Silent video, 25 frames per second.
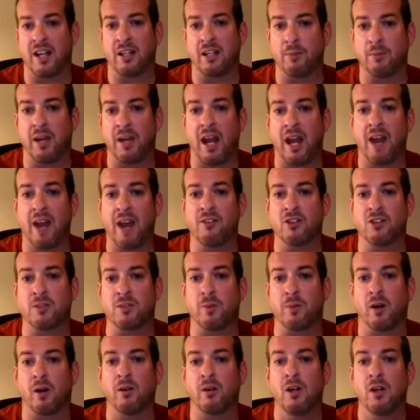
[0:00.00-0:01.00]
behaviors,
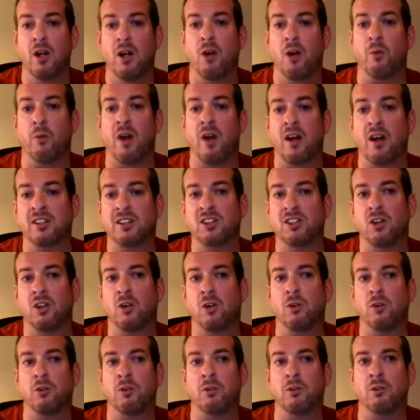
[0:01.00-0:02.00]
but we
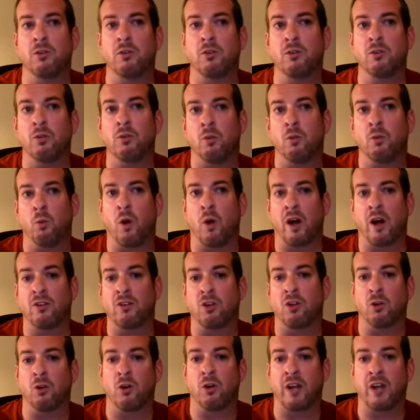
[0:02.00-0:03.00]
also want
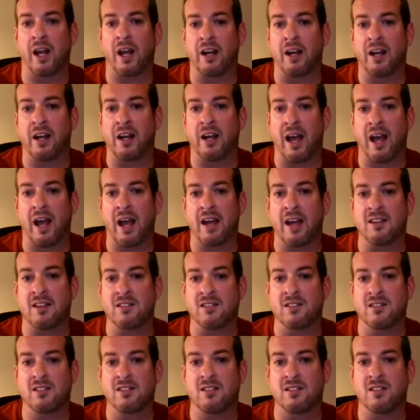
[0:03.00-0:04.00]
to look at it
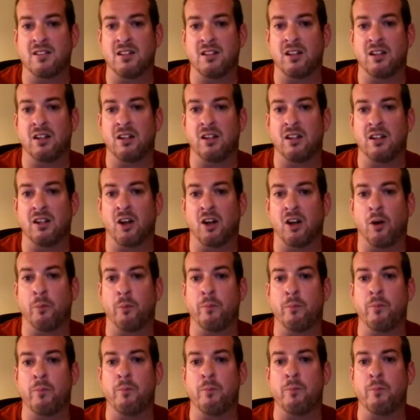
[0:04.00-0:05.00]
as,
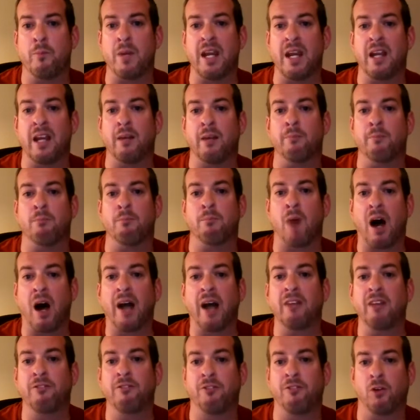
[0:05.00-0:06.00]
being
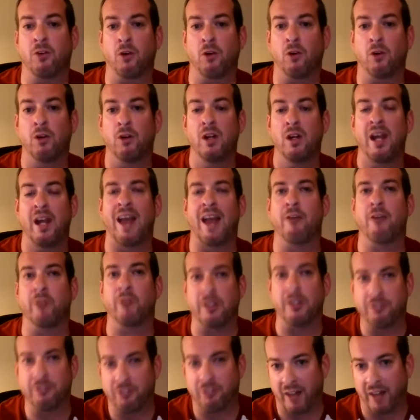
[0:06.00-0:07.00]
mindful and
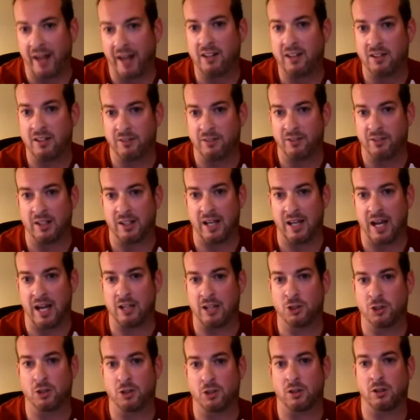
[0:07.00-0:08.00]
reflective in
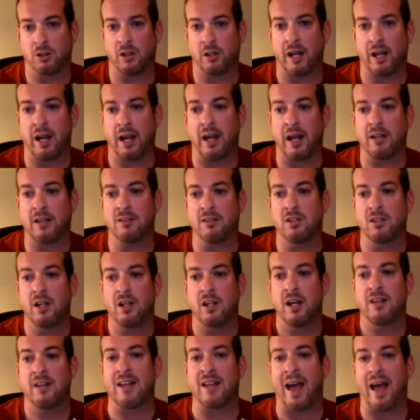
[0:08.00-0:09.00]
nature, and
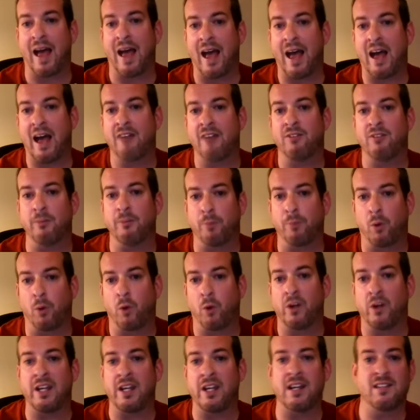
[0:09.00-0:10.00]
to have
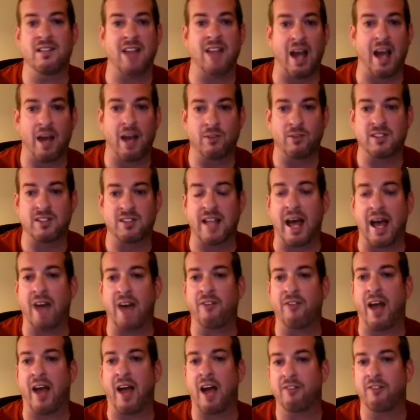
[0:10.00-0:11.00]
employees, have staff,
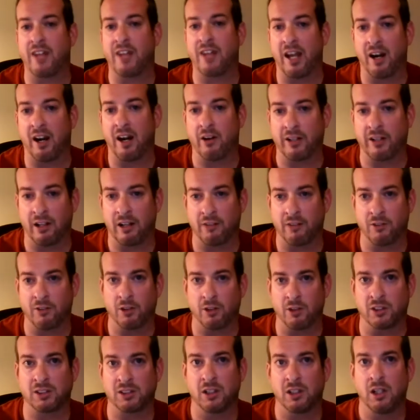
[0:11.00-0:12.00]
have
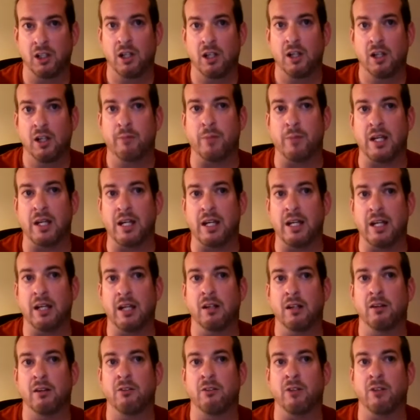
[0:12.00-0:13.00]
caregivers
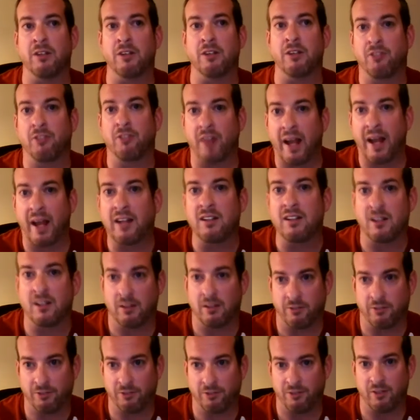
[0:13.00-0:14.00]
be
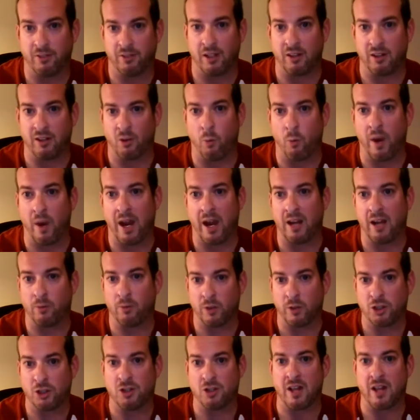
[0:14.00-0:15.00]
reflective in the way in
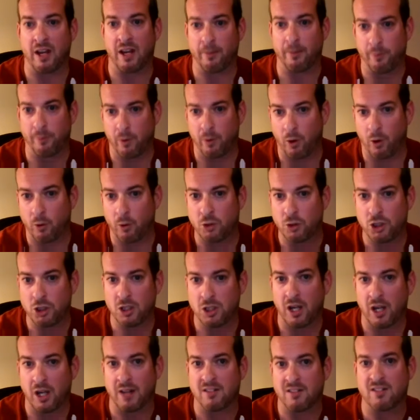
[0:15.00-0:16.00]
which they approach
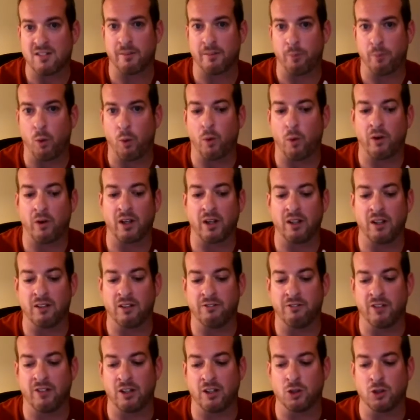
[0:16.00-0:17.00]
and support
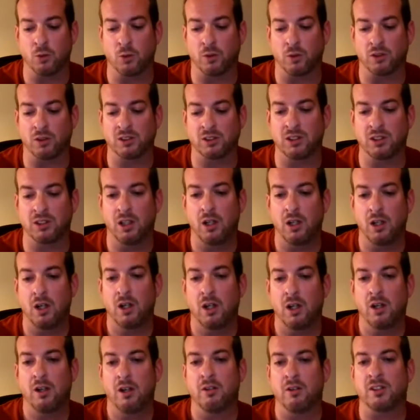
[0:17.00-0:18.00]
individuals.
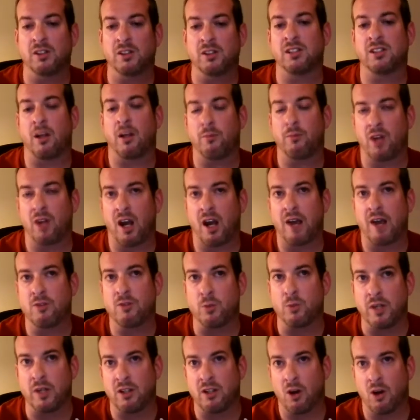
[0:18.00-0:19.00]

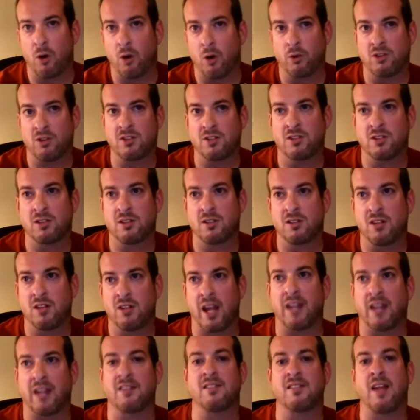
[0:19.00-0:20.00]
Sometimes we don't
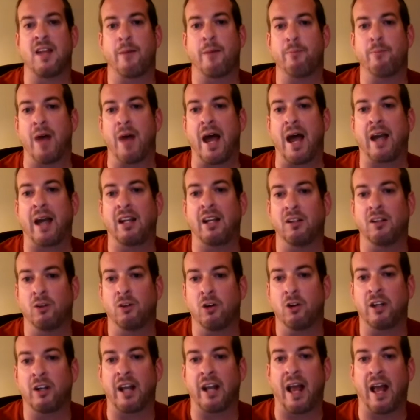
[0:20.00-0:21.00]
take a step back and
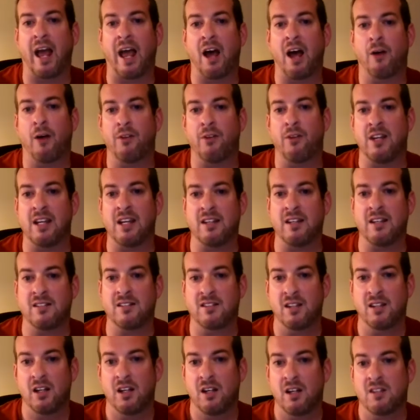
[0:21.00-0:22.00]
look at how
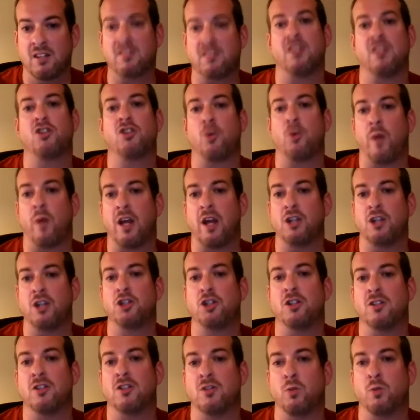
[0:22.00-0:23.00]
these
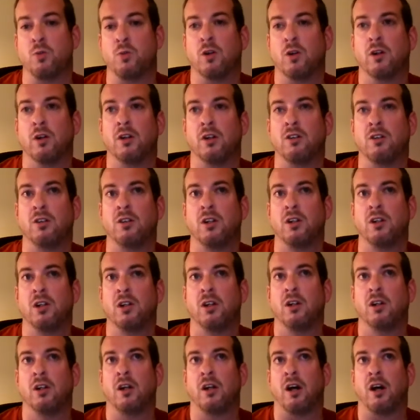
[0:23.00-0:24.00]
situations would
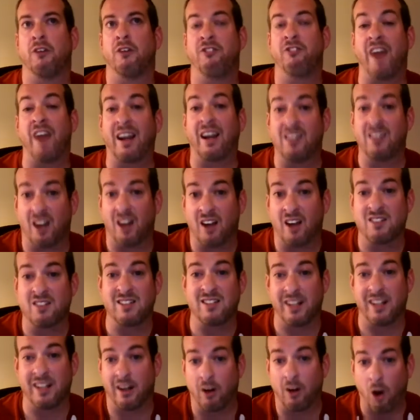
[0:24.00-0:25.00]
affect us
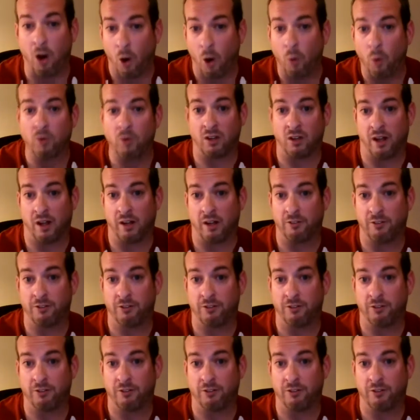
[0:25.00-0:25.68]
in our own life.